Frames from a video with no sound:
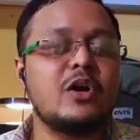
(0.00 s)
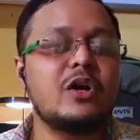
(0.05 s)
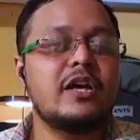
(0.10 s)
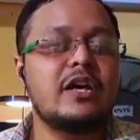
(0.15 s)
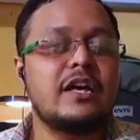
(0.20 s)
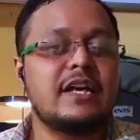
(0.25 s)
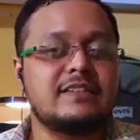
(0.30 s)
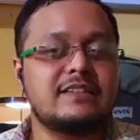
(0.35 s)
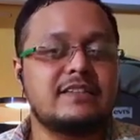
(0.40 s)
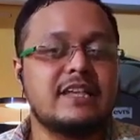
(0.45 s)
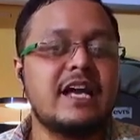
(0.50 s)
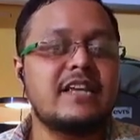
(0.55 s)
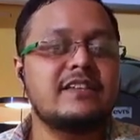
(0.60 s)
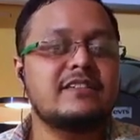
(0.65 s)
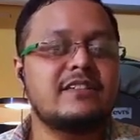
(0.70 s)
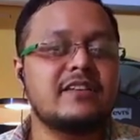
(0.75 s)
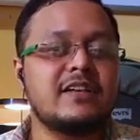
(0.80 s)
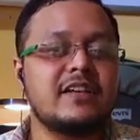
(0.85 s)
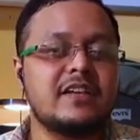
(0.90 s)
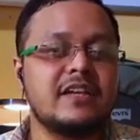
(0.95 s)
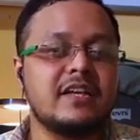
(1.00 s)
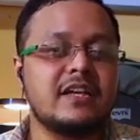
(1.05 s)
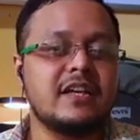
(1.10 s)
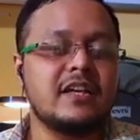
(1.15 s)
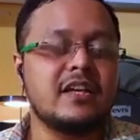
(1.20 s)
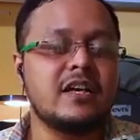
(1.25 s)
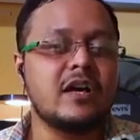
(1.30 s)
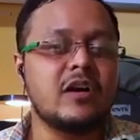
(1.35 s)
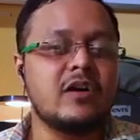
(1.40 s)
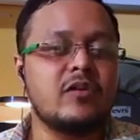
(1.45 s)
exaggerating
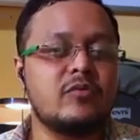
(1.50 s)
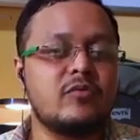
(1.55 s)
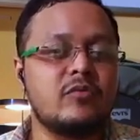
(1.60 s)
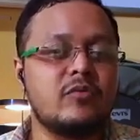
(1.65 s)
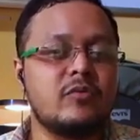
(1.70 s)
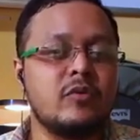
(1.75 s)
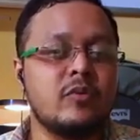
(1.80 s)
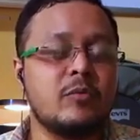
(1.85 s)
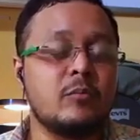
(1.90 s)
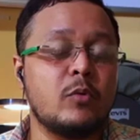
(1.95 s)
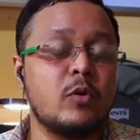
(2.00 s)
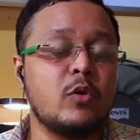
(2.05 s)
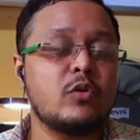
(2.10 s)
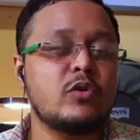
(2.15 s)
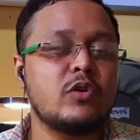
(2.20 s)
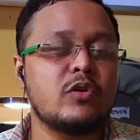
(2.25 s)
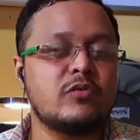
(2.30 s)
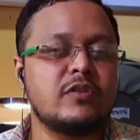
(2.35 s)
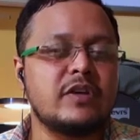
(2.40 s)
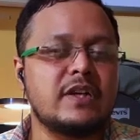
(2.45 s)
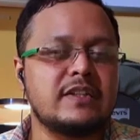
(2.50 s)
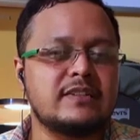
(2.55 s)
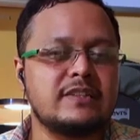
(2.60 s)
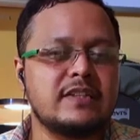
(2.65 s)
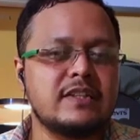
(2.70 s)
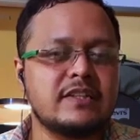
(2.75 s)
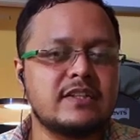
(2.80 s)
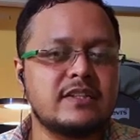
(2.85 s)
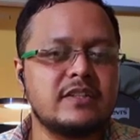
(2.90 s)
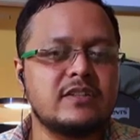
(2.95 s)
a mode of
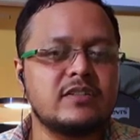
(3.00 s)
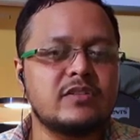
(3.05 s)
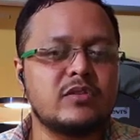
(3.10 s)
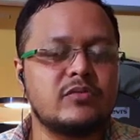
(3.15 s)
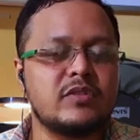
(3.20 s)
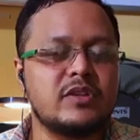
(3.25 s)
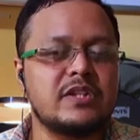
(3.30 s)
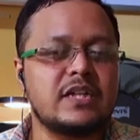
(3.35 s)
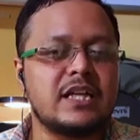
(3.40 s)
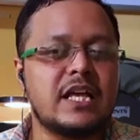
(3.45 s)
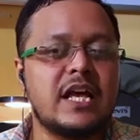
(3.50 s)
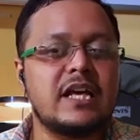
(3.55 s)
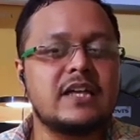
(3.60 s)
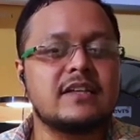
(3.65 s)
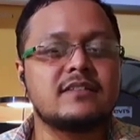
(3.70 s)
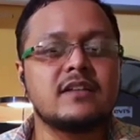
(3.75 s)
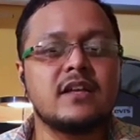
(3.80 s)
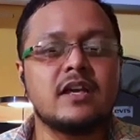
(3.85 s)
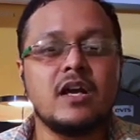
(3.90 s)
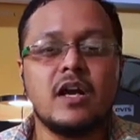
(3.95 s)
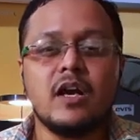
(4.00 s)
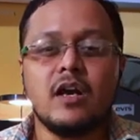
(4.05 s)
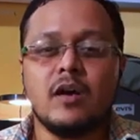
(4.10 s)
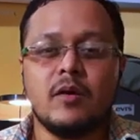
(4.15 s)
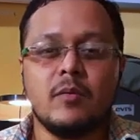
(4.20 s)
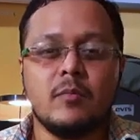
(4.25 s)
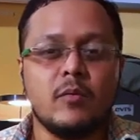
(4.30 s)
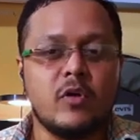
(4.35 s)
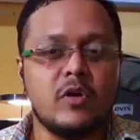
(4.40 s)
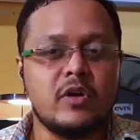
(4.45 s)
existence which lacks
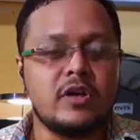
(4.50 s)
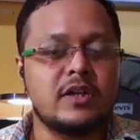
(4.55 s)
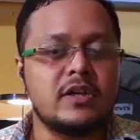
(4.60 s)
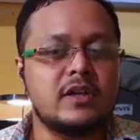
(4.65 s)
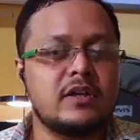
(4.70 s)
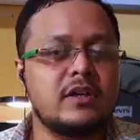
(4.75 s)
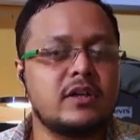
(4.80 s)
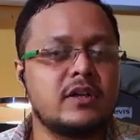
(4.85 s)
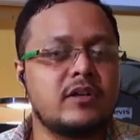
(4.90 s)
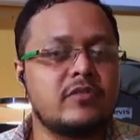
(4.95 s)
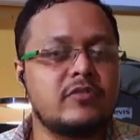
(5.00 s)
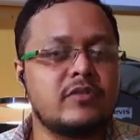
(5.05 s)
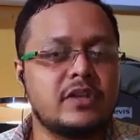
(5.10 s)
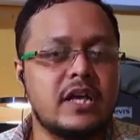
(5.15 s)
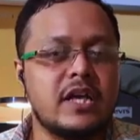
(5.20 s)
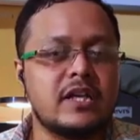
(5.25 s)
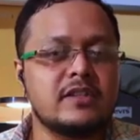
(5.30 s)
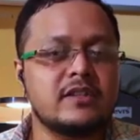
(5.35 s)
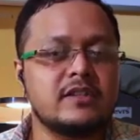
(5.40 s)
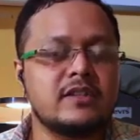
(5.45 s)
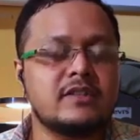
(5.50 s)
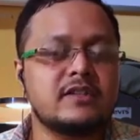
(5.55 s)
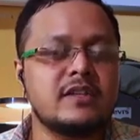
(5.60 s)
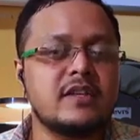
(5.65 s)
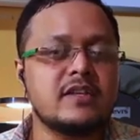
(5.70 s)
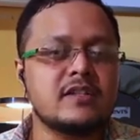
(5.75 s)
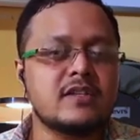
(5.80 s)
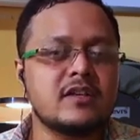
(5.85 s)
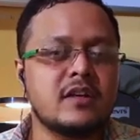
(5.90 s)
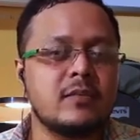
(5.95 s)
modern financial
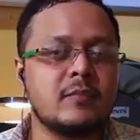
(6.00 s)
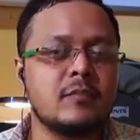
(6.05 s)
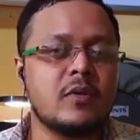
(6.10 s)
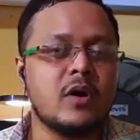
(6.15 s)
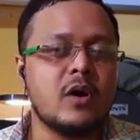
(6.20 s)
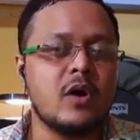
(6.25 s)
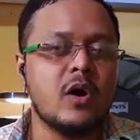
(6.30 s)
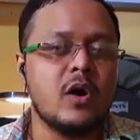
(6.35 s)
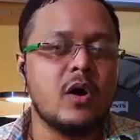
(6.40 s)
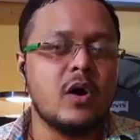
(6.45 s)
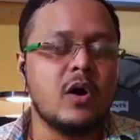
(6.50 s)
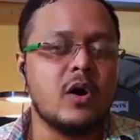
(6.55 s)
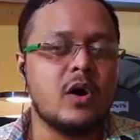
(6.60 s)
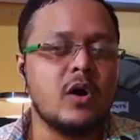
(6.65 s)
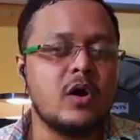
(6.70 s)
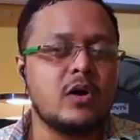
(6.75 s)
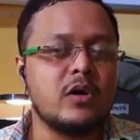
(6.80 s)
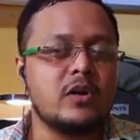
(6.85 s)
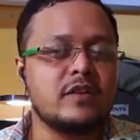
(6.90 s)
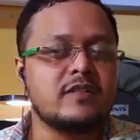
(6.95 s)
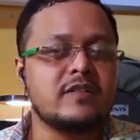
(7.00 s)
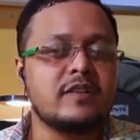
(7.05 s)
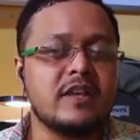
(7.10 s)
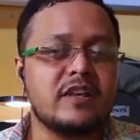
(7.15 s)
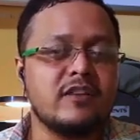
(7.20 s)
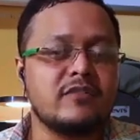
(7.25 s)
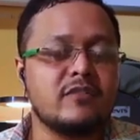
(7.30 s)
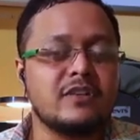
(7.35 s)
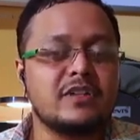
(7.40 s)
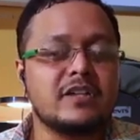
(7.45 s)
system, or say
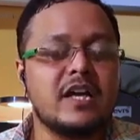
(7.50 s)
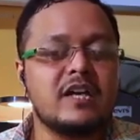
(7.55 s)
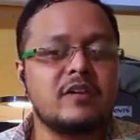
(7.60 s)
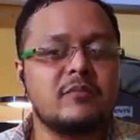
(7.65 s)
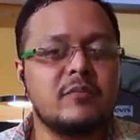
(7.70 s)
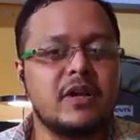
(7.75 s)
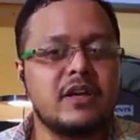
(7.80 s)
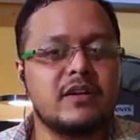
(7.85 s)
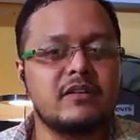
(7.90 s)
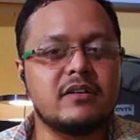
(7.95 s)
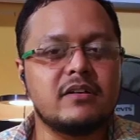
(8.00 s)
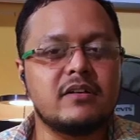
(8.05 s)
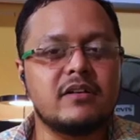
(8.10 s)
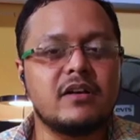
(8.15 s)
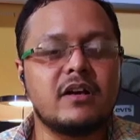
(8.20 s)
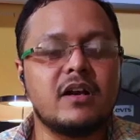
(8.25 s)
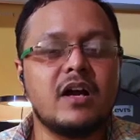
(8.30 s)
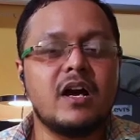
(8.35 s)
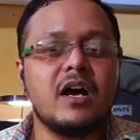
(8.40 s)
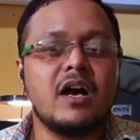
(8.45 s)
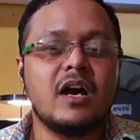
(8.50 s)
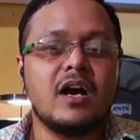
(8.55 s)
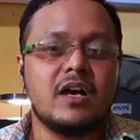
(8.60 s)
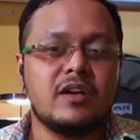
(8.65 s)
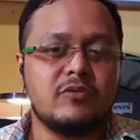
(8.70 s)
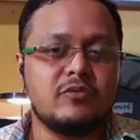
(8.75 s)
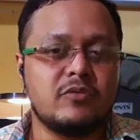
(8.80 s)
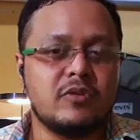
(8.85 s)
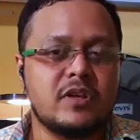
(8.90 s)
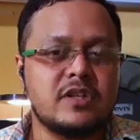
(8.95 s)
for that matter
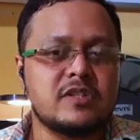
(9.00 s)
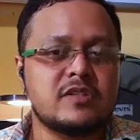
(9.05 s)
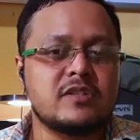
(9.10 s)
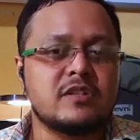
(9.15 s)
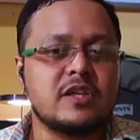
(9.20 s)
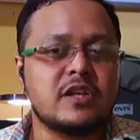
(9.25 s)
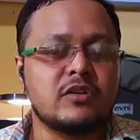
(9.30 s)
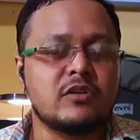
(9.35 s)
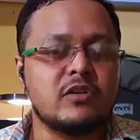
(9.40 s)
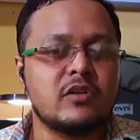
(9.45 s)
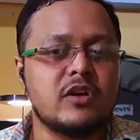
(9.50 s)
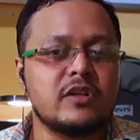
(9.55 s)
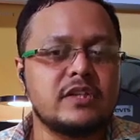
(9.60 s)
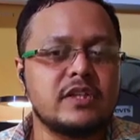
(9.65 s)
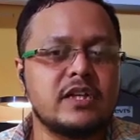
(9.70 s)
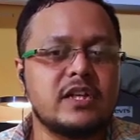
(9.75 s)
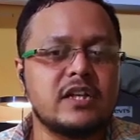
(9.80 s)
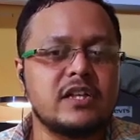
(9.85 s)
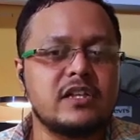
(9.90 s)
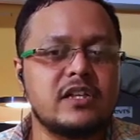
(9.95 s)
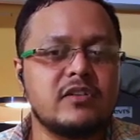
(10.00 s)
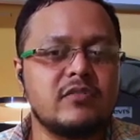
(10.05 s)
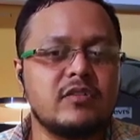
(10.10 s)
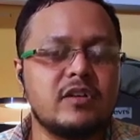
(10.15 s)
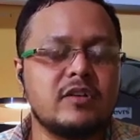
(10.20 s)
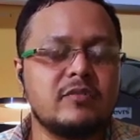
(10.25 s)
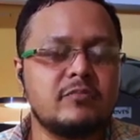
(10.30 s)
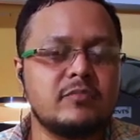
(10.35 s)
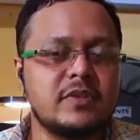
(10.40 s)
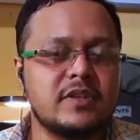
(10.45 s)
advanced technological
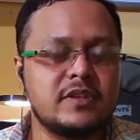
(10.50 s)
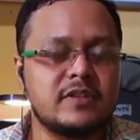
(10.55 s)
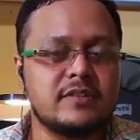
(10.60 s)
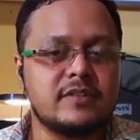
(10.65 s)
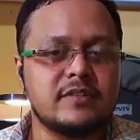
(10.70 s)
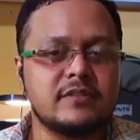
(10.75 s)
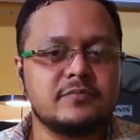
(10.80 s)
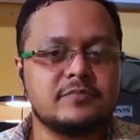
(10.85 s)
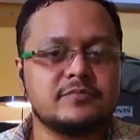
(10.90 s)
developments,